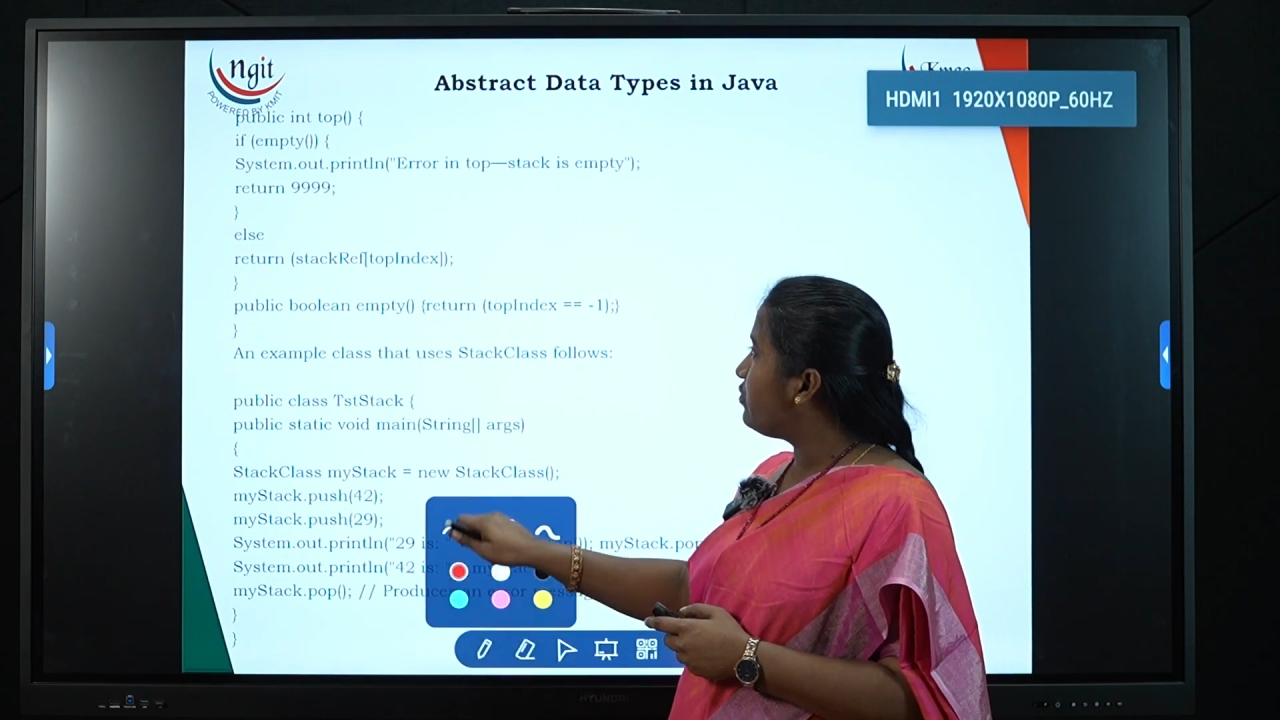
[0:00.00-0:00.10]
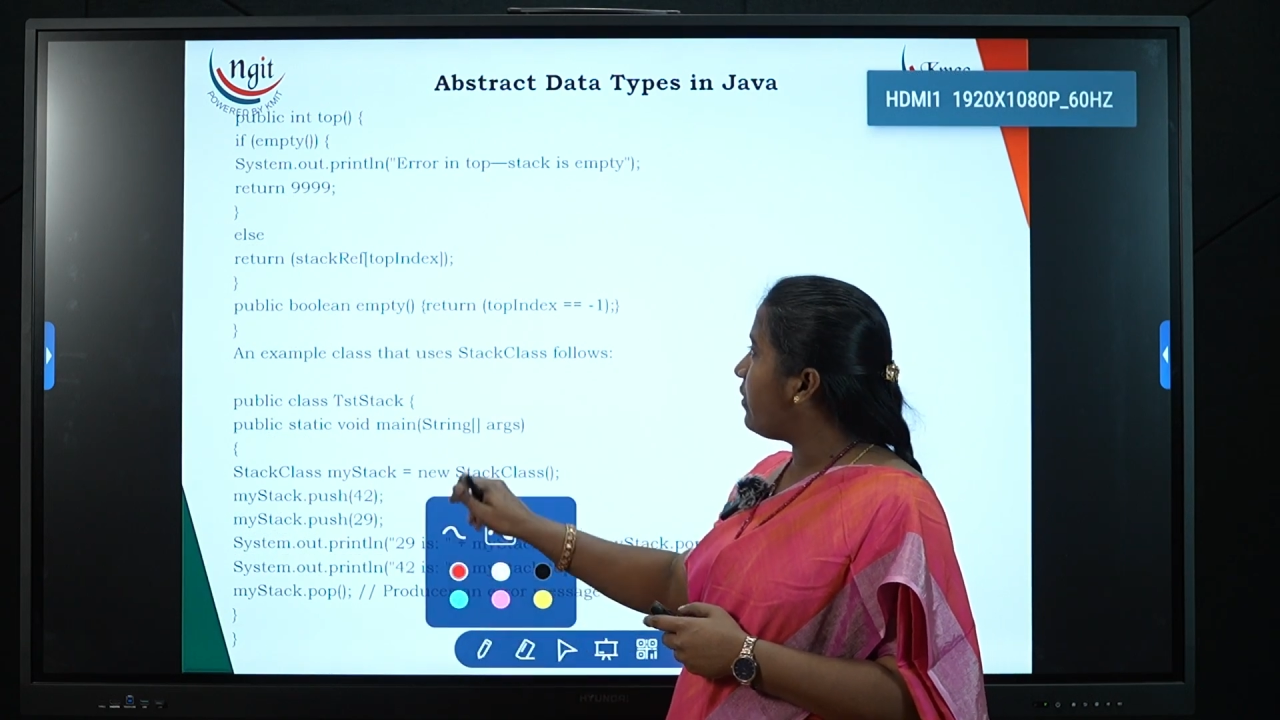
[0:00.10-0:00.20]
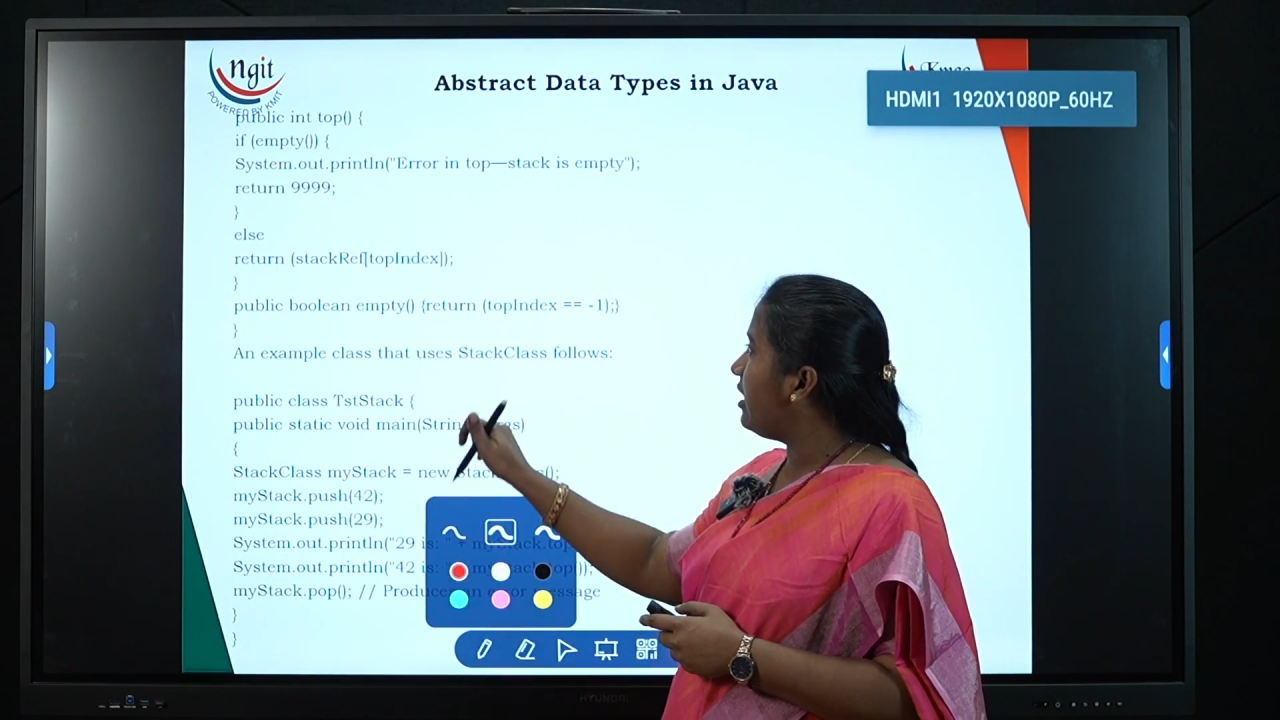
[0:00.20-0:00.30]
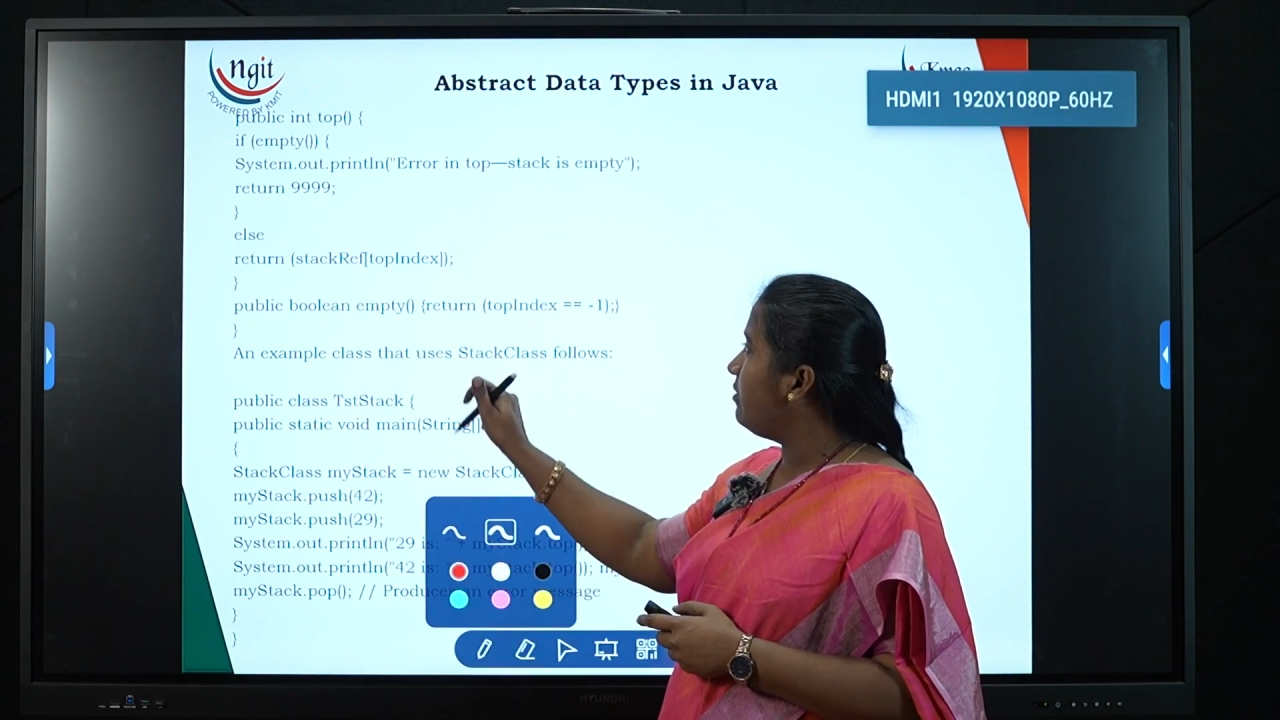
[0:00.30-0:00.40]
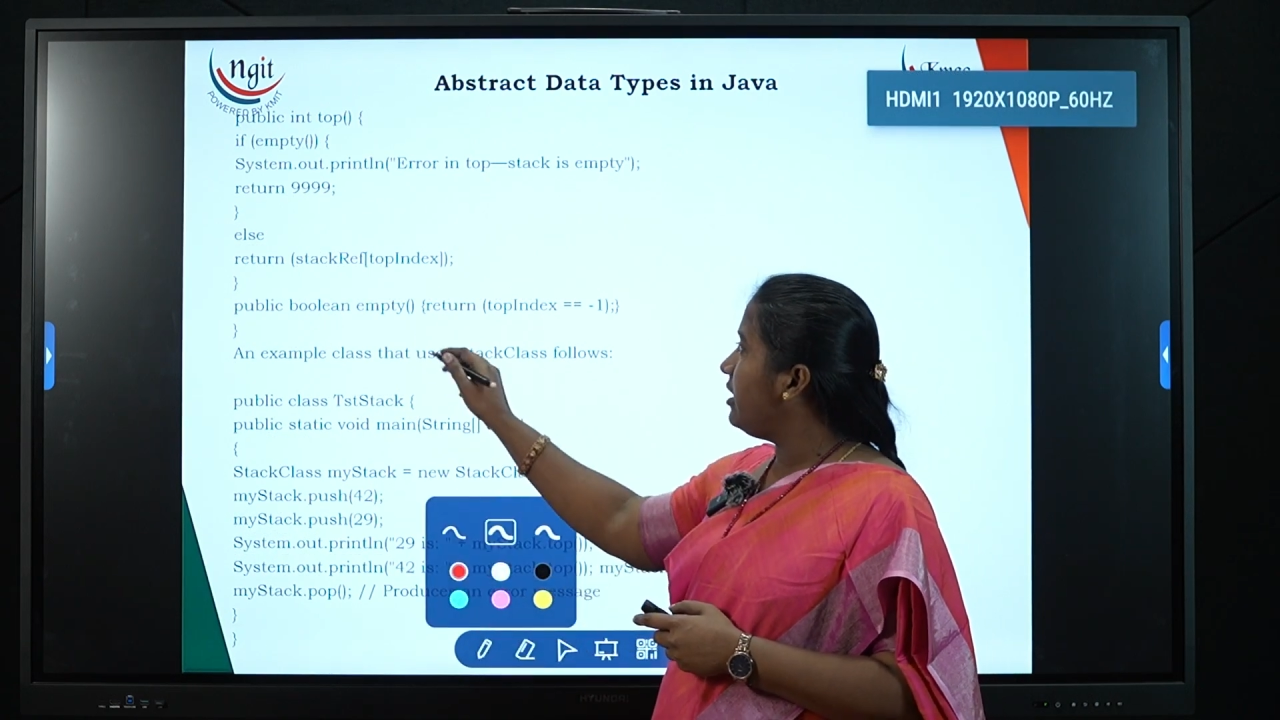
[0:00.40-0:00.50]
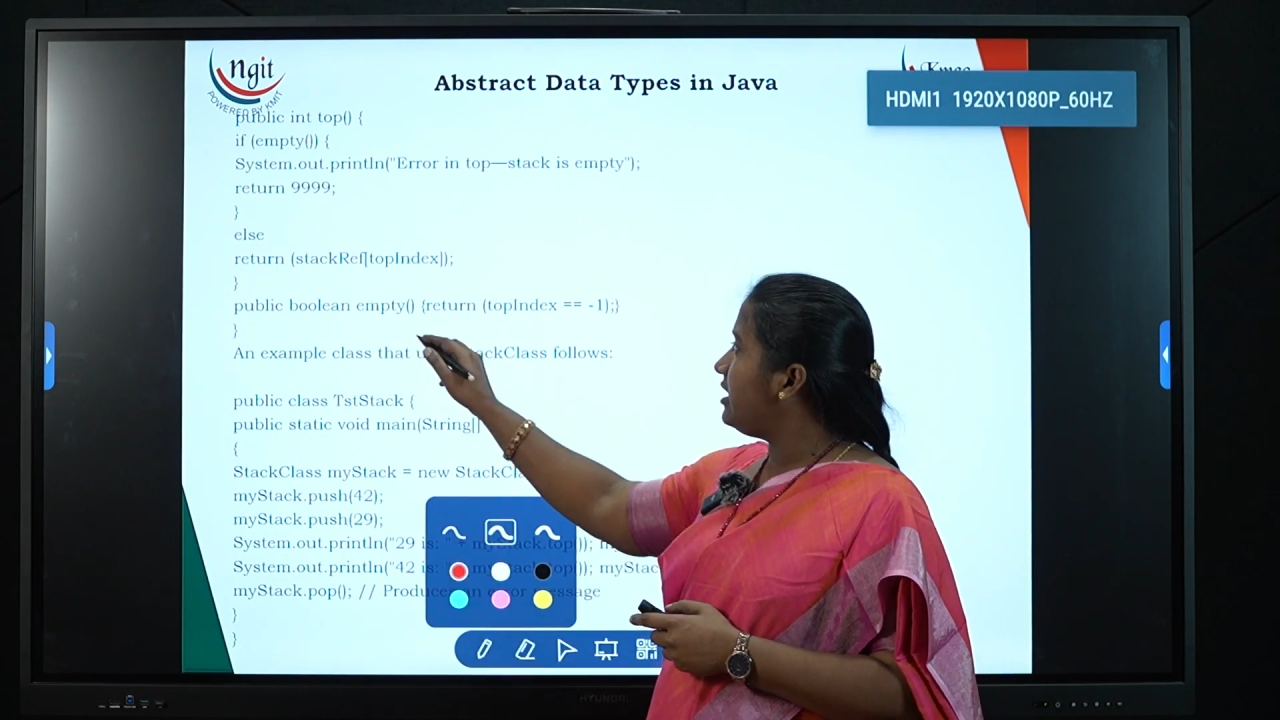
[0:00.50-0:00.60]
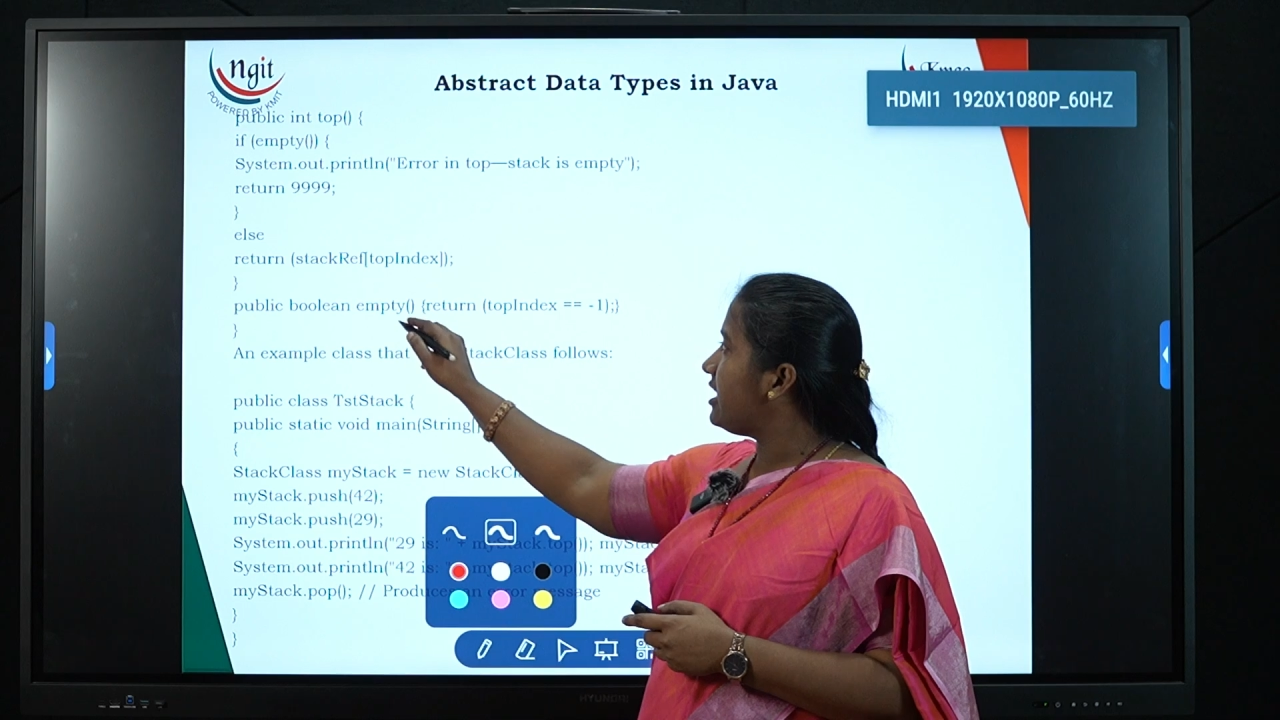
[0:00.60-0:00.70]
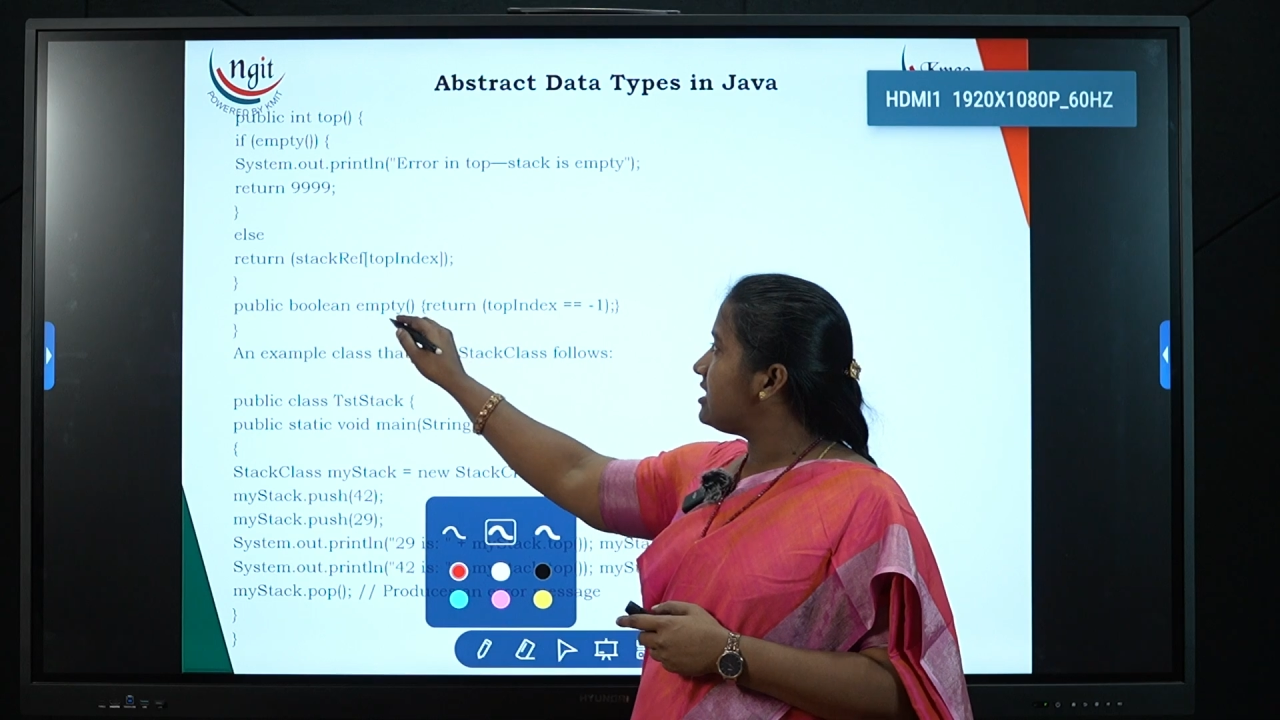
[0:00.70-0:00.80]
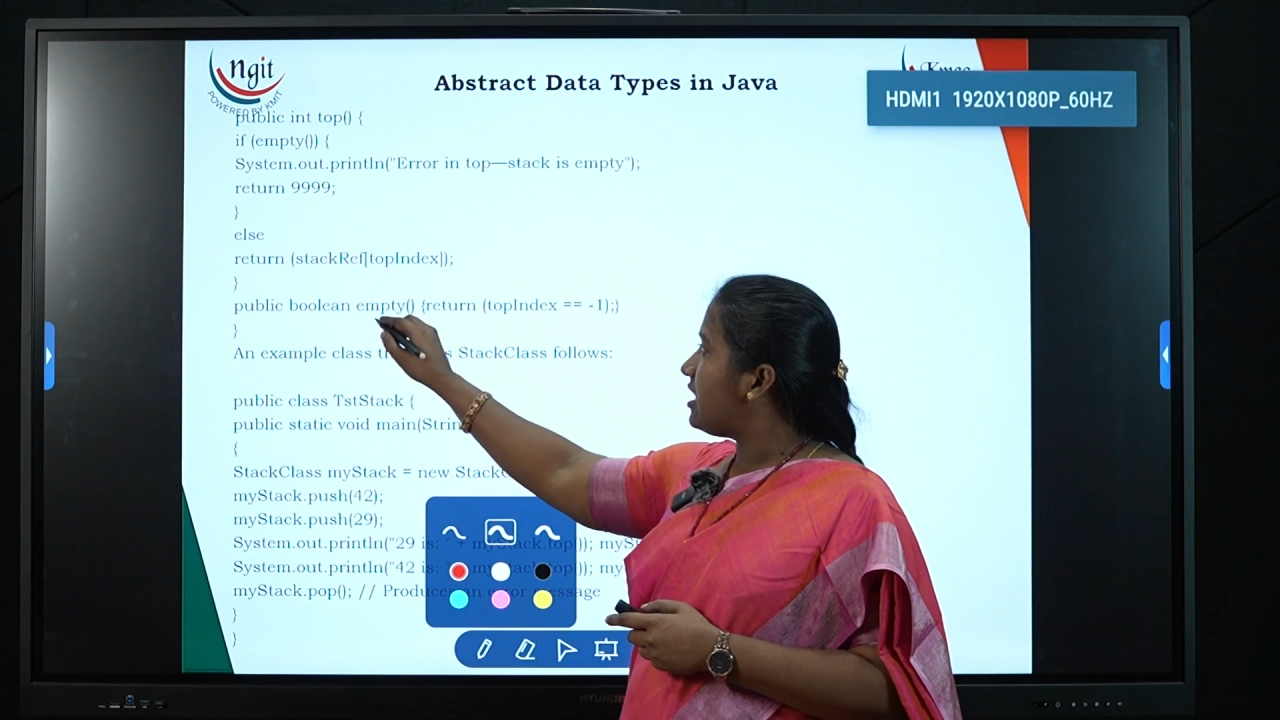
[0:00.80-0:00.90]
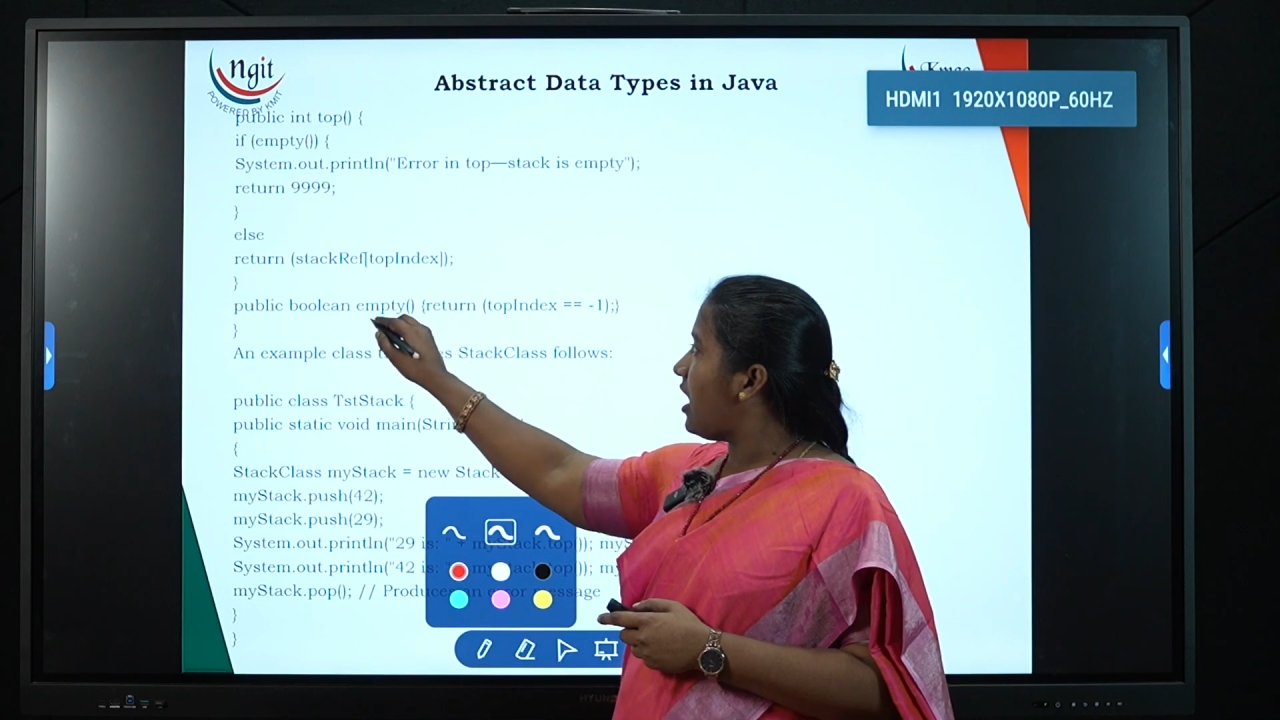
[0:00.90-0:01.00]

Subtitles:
When it is